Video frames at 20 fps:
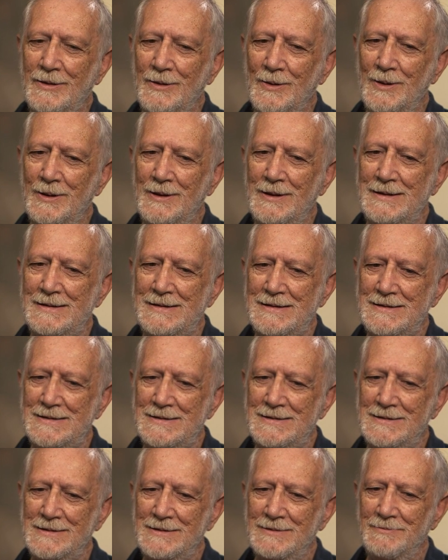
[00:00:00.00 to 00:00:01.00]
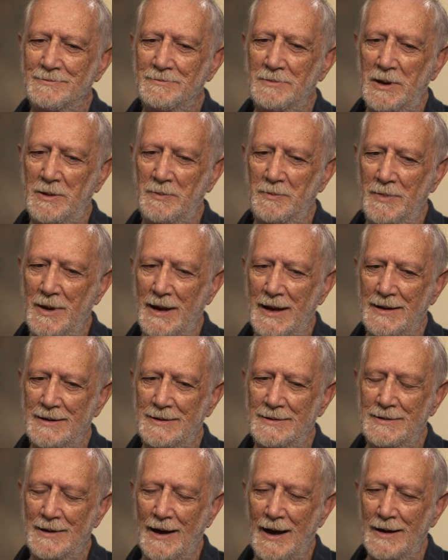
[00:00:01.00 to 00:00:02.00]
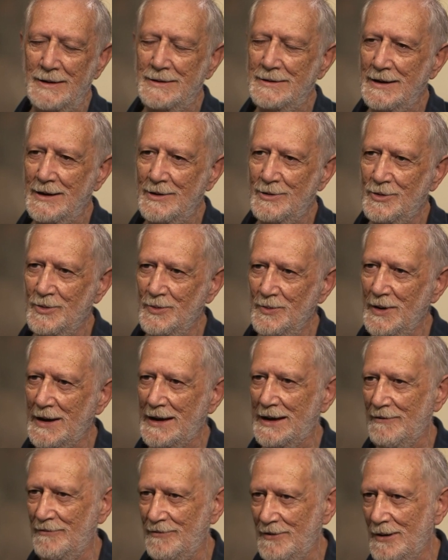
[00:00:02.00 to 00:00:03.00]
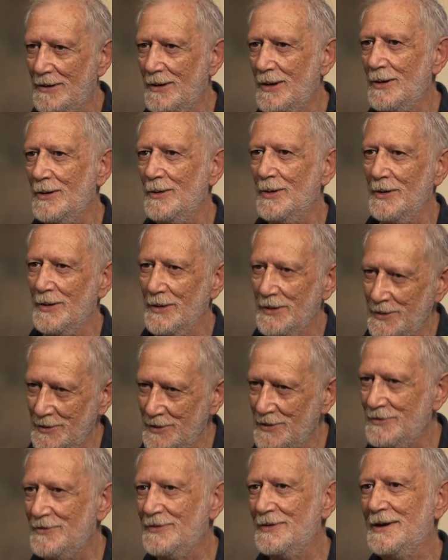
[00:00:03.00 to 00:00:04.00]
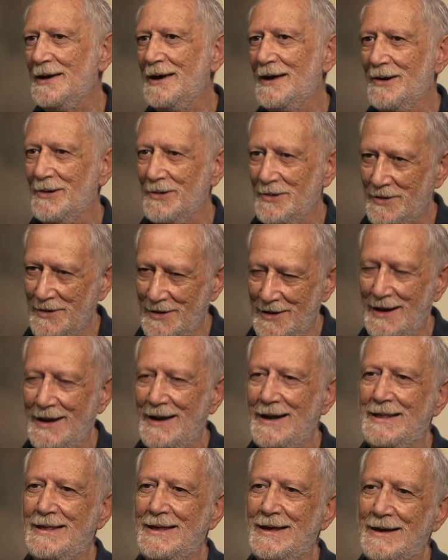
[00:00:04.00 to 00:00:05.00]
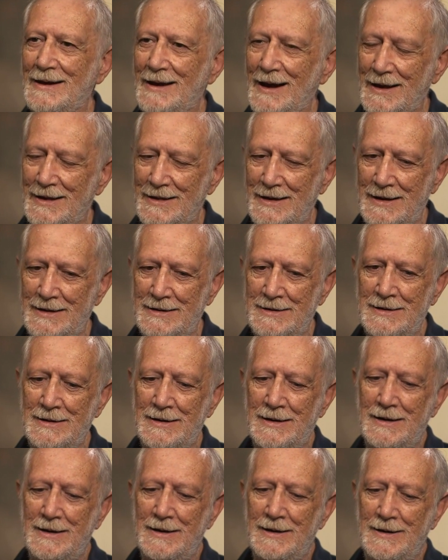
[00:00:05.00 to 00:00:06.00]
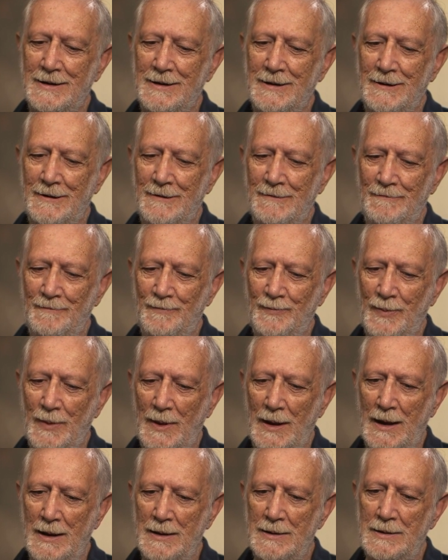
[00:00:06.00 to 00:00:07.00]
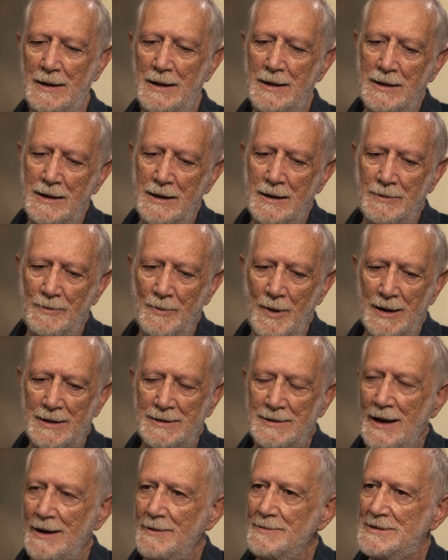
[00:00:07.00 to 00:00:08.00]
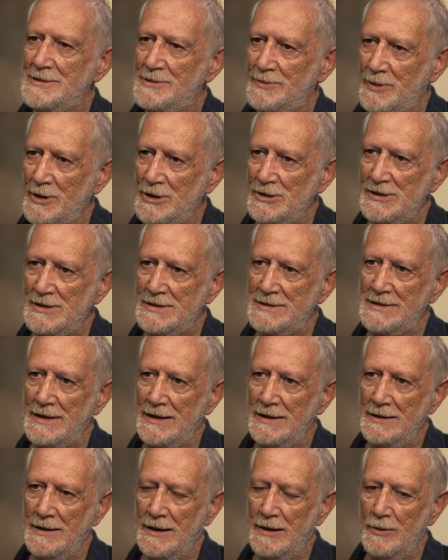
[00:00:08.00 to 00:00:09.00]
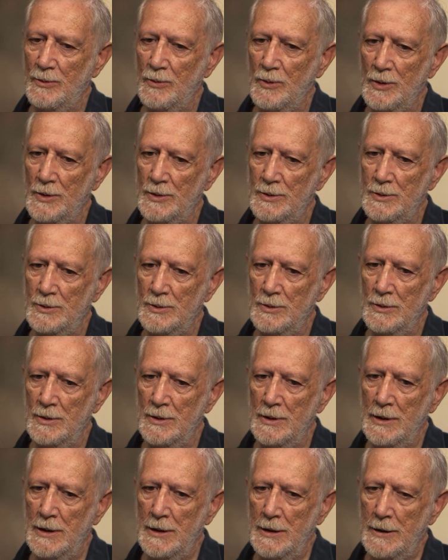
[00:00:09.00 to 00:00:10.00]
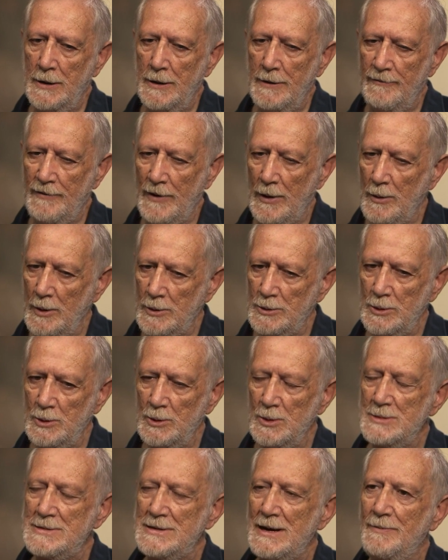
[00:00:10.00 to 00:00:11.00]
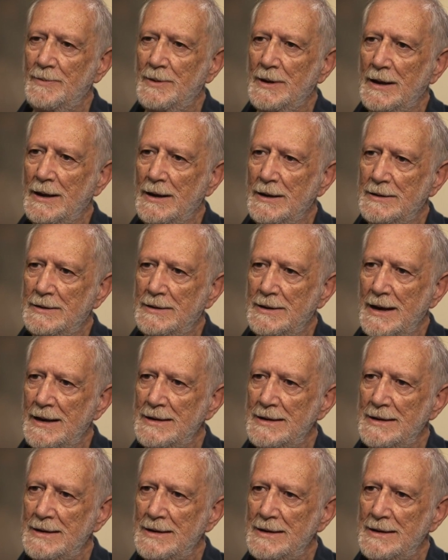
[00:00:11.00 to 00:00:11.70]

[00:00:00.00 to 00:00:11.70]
thought this is a bad idea to make a flower or a nude figure or anything like that. And I think my time is precious, and I want to, if I want to do something, it